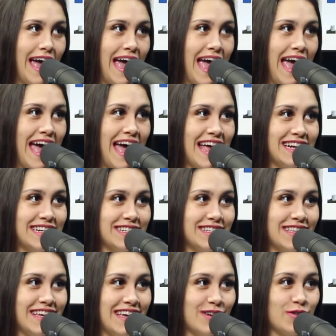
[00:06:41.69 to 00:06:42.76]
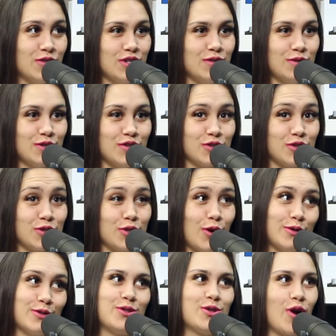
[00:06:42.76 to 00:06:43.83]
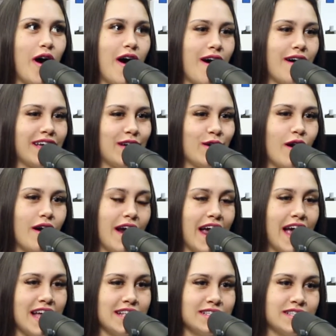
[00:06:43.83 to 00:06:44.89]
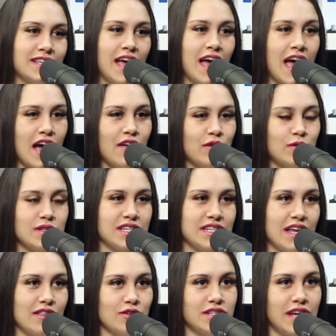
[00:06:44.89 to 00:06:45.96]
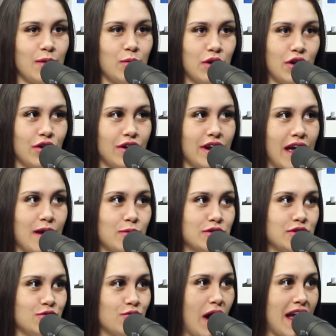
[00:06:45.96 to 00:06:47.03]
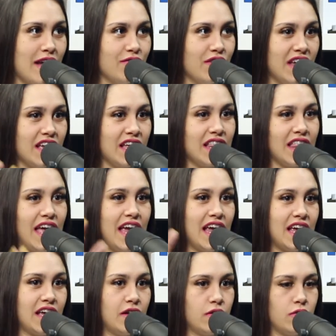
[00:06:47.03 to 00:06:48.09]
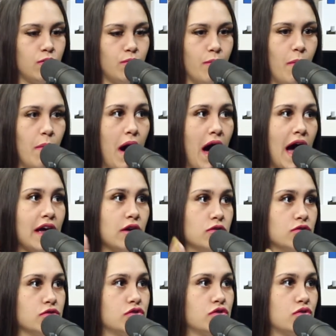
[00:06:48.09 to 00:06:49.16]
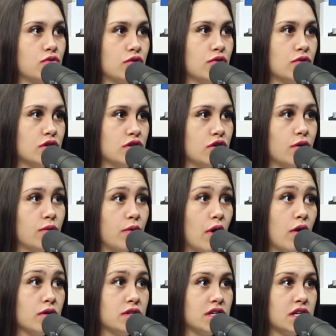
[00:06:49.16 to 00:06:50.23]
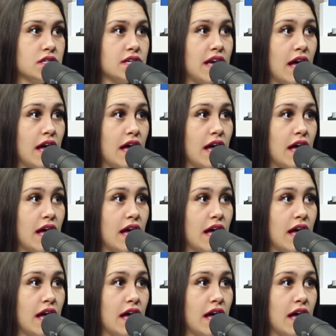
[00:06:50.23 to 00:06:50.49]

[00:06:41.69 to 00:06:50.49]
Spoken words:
And the energy was just so strong in our hands. And there was another time when her and I were driving like miles through a dirt road to get to